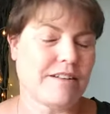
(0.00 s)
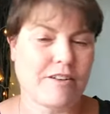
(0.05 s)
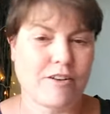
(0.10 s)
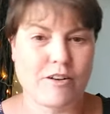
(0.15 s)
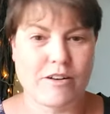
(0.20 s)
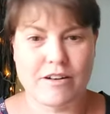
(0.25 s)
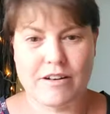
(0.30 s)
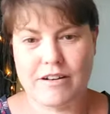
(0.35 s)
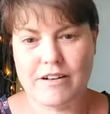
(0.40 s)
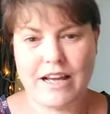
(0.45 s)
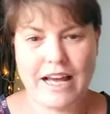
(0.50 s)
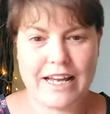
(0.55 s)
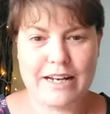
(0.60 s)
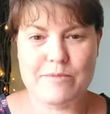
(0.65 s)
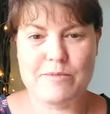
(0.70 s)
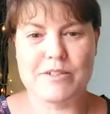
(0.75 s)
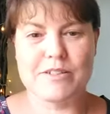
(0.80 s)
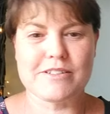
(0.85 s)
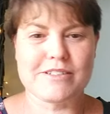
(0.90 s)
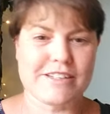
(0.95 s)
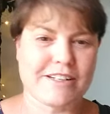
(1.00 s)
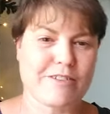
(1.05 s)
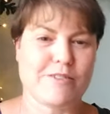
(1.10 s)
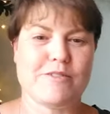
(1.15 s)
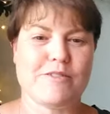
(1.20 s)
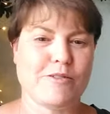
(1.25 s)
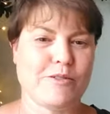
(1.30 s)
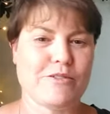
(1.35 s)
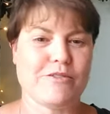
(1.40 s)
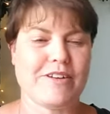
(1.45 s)
oh, animals
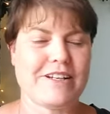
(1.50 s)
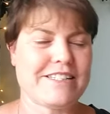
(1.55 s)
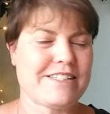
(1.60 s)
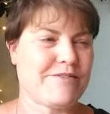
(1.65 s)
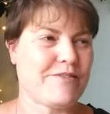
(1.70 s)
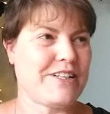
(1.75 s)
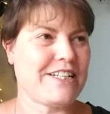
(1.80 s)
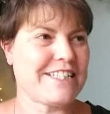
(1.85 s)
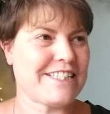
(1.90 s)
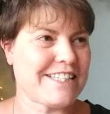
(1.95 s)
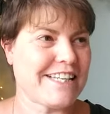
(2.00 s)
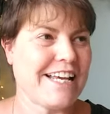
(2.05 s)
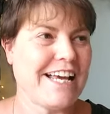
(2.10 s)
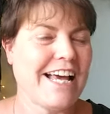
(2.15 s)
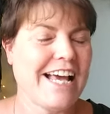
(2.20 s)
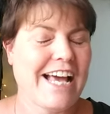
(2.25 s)
and all the rest of it.